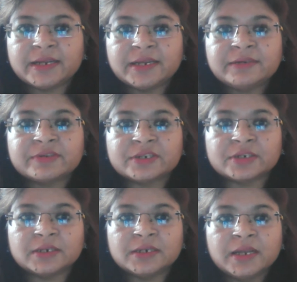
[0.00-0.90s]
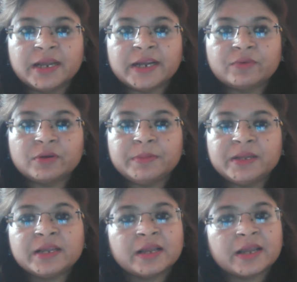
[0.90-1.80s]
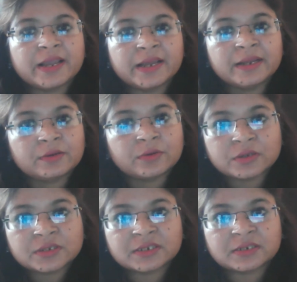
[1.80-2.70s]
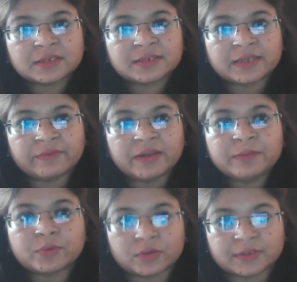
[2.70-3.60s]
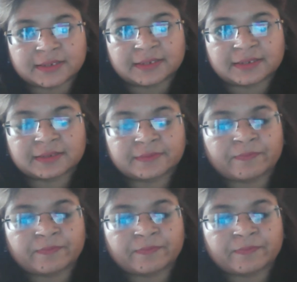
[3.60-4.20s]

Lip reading: in return it would be a cost saving process.